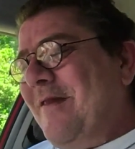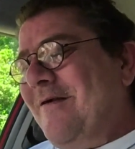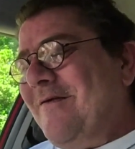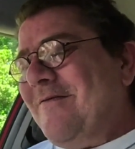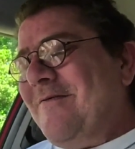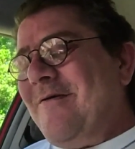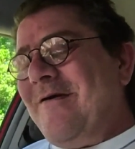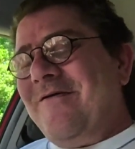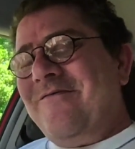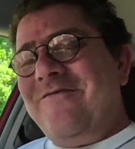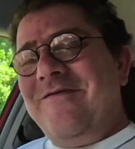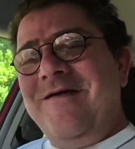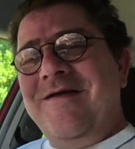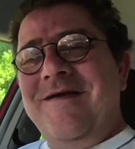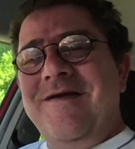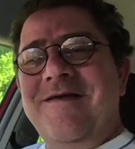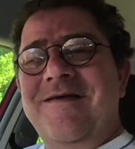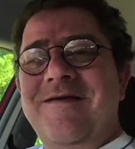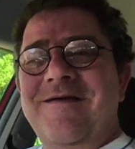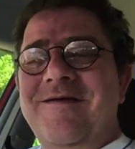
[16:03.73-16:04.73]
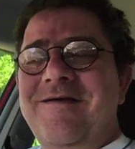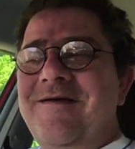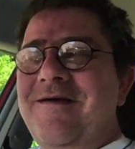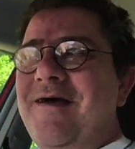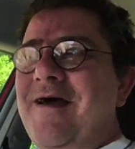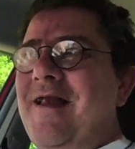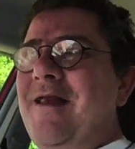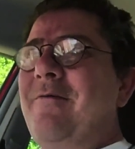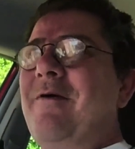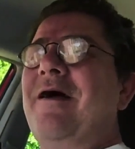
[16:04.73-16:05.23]
That's what I was thinking.
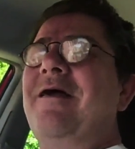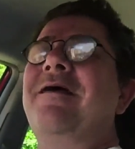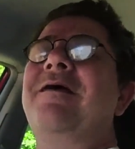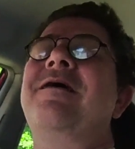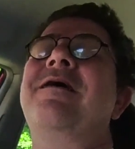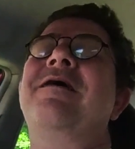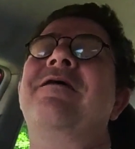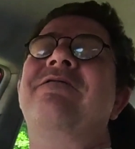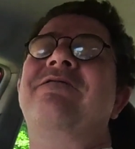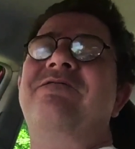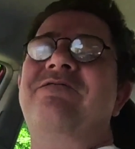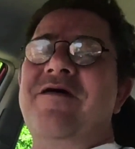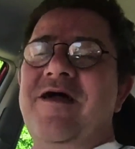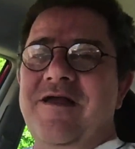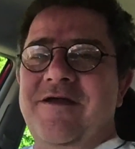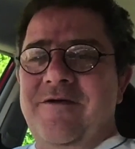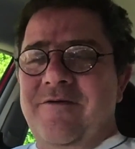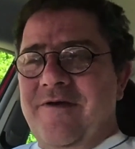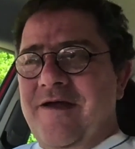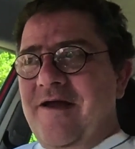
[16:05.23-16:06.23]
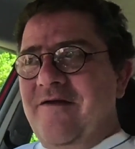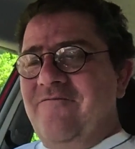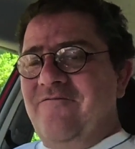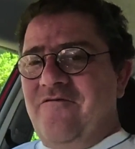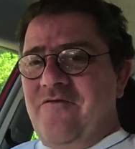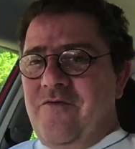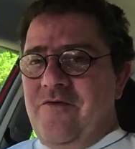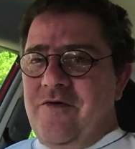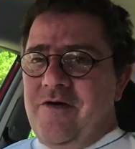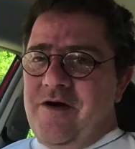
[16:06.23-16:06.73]
Anyway, thank you again
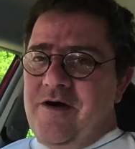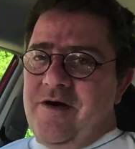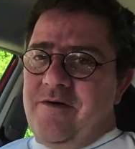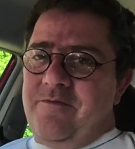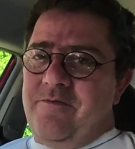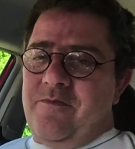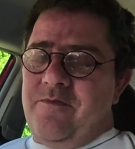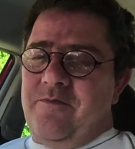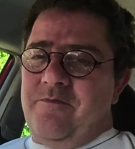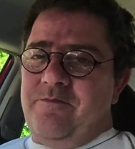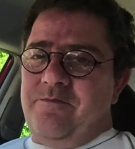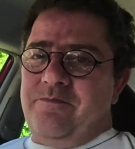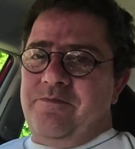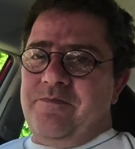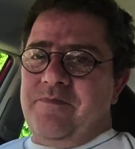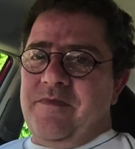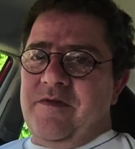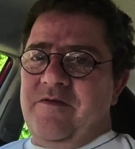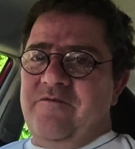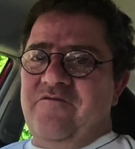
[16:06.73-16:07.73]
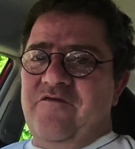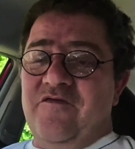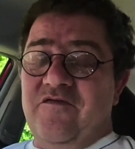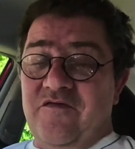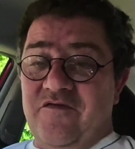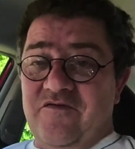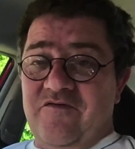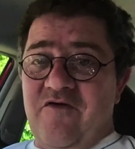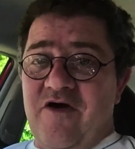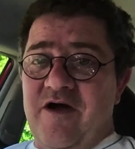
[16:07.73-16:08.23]
for um, for
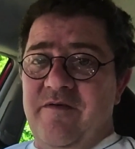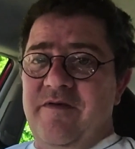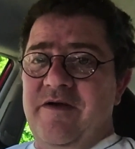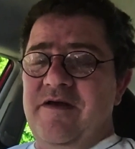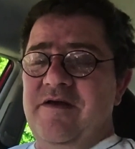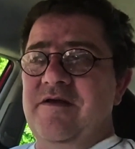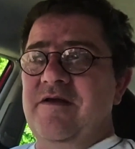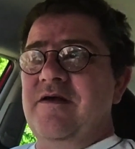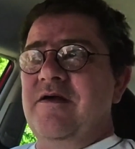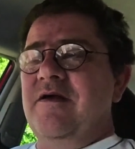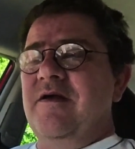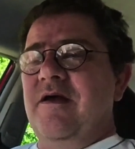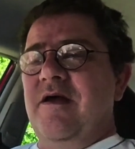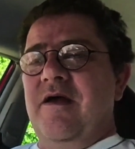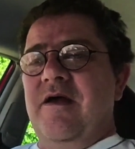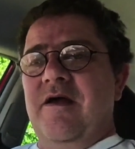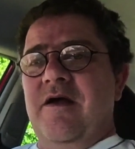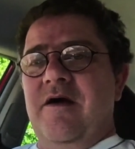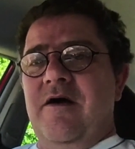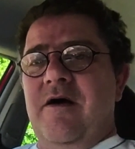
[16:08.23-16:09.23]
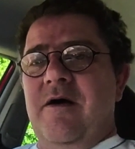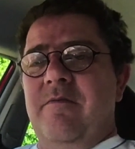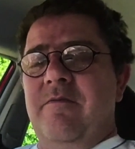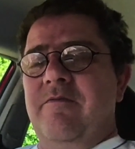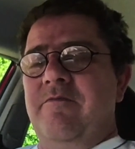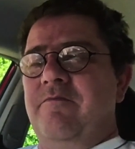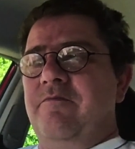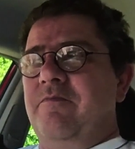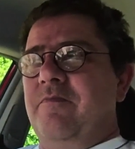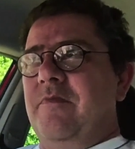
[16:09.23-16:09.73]
subscribing.
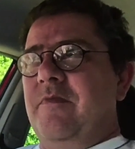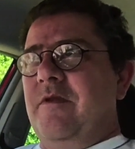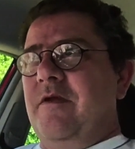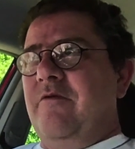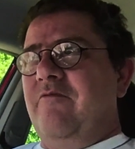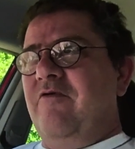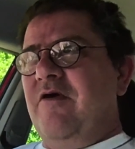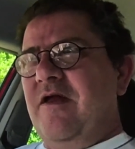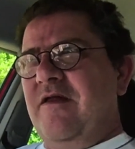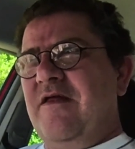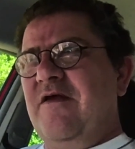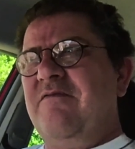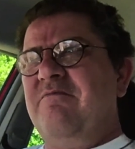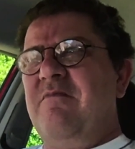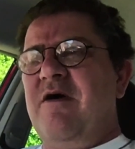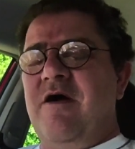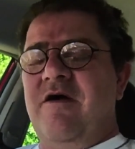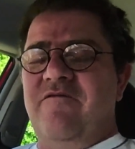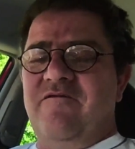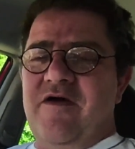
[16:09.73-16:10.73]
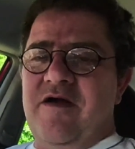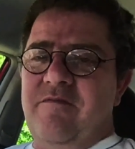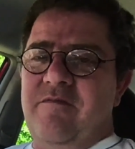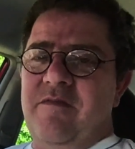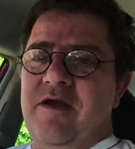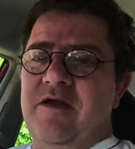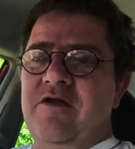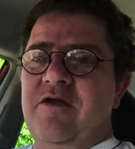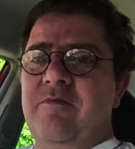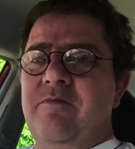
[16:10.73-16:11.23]
Um, it really does motivate
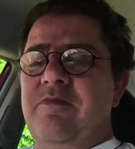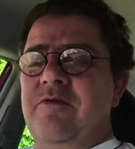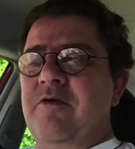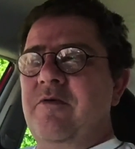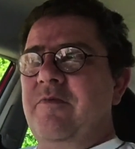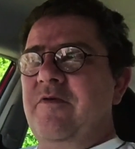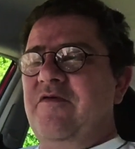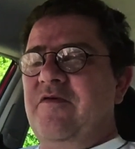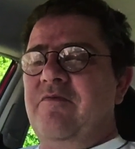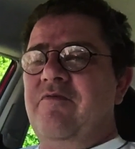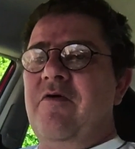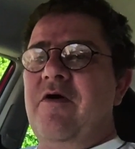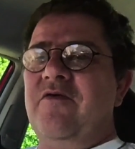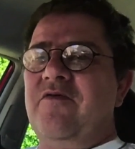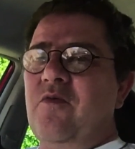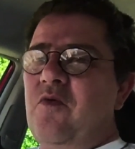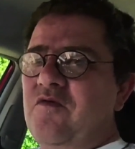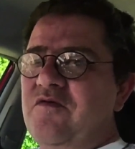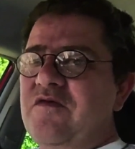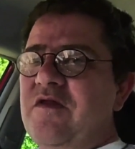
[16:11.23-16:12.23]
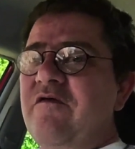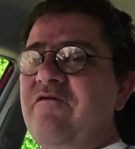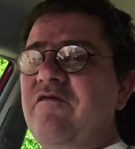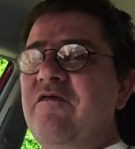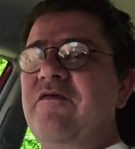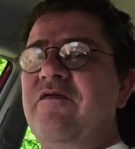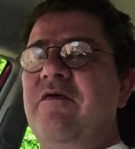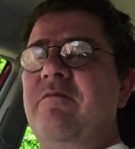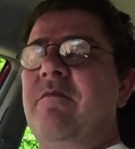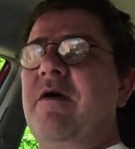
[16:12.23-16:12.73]
me, and you, you'll be surprised what
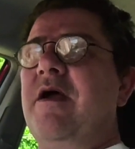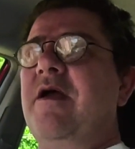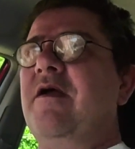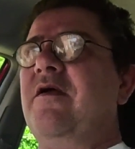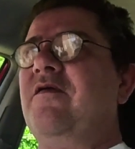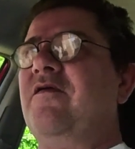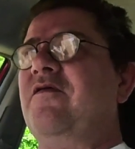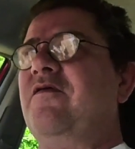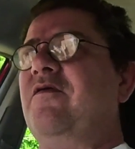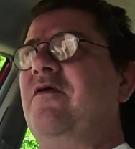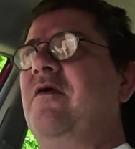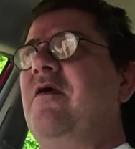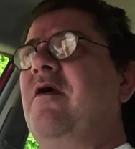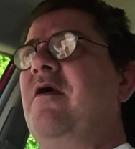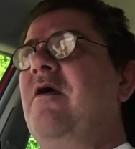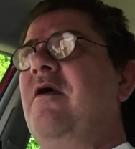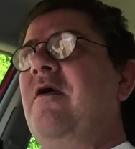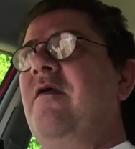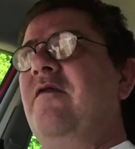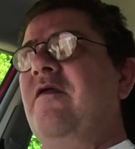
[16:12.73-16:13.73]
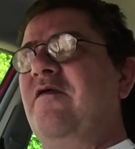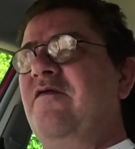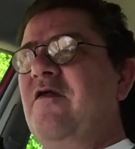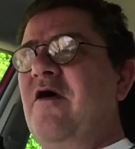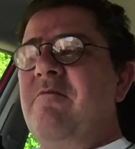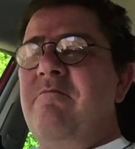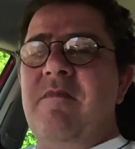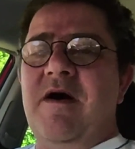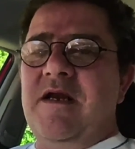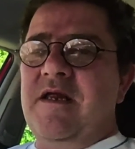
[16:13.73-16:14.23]
difference it makes. There's
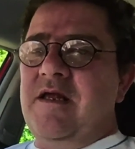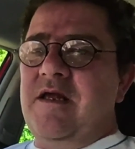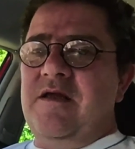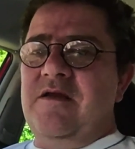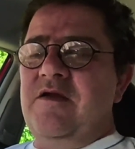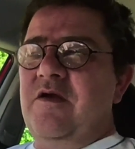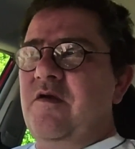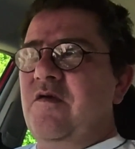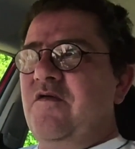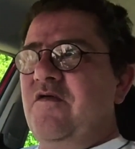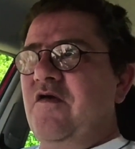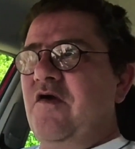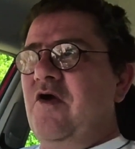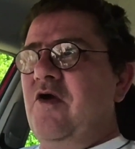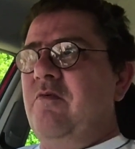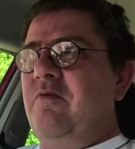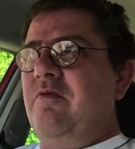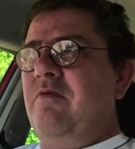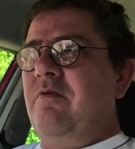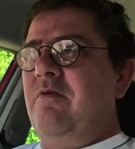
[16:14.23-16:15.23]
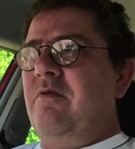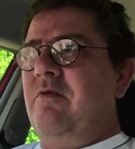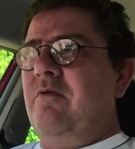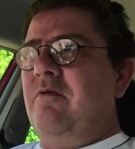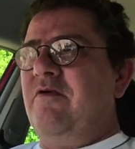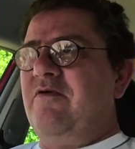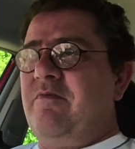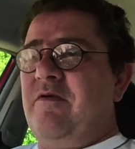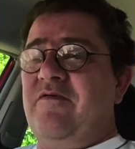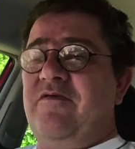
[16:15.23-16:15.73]
no money in YouTube,
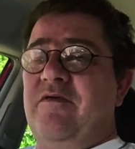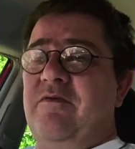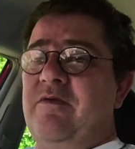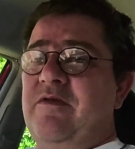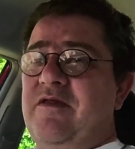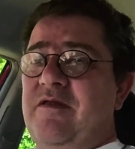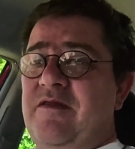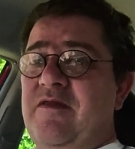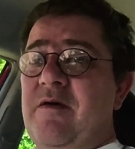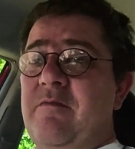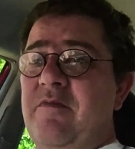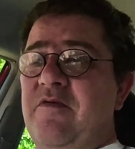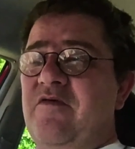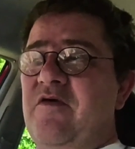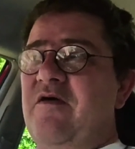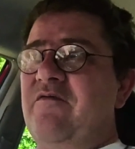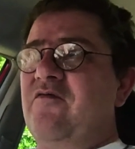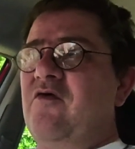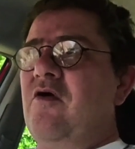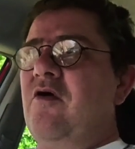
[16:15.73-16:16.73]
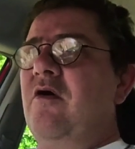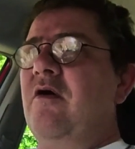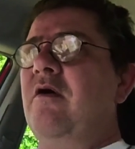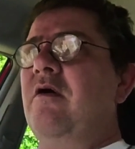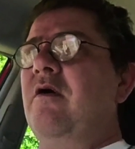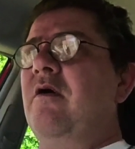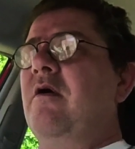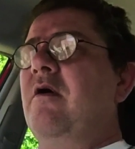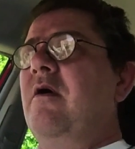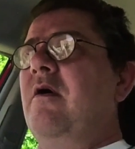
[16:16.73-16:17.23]
especially with the numbers I've
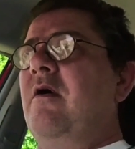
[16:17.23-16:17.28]
got.